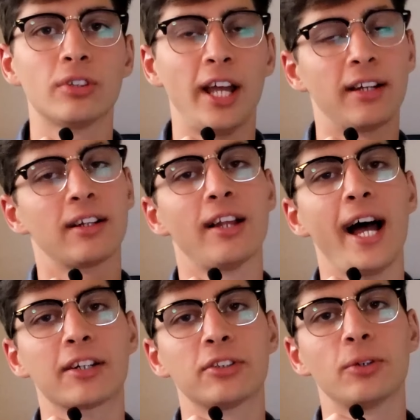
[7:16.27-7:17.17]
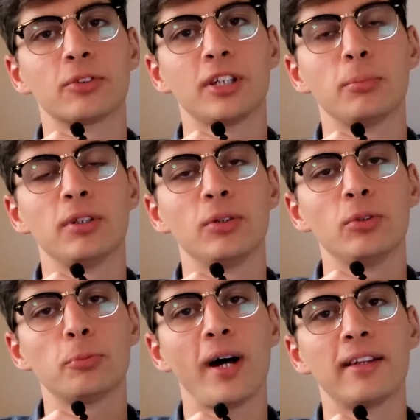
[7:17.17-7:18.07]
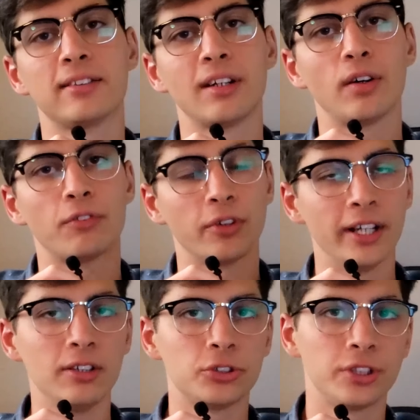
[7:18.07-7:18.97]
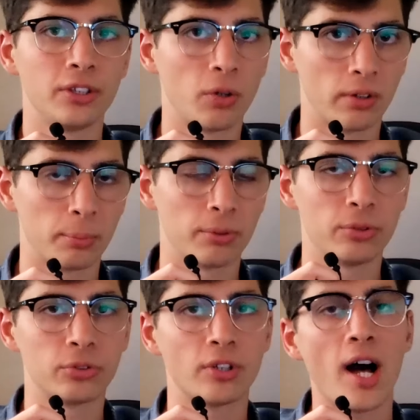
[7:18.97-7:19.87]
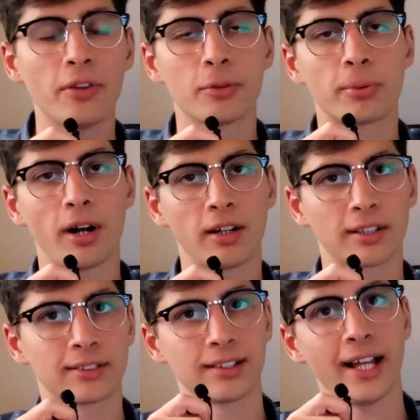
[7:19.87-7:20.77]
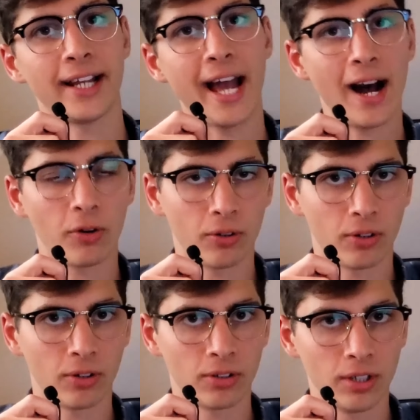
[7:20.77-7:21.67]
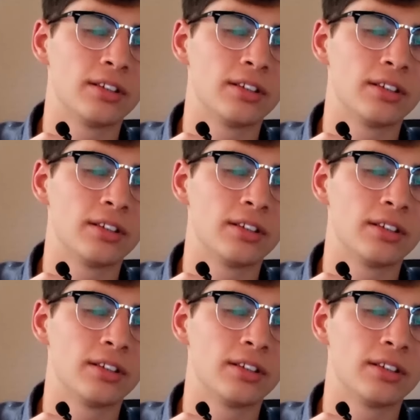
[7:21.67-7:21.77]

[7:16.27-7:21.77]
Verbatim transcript: and galactose can be used by the cell for energy or to produce other products like alcohol.